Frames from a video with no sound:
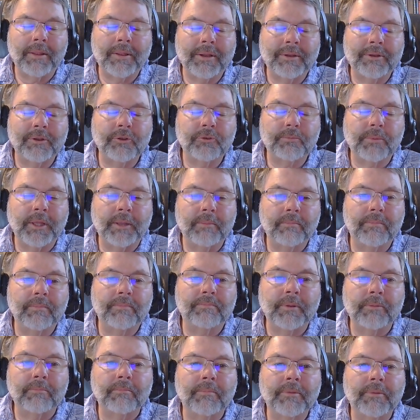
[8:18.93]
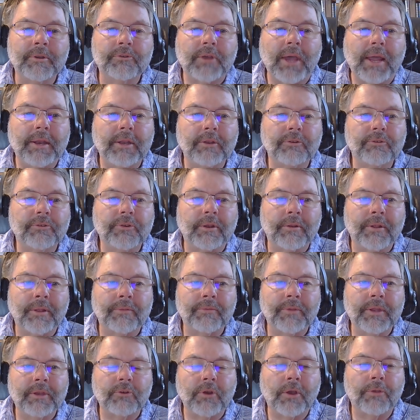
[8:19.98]
displayed beside
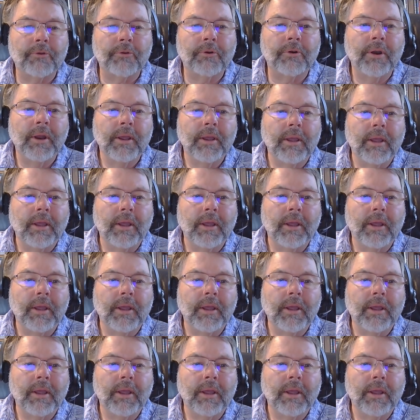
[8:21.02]
each other.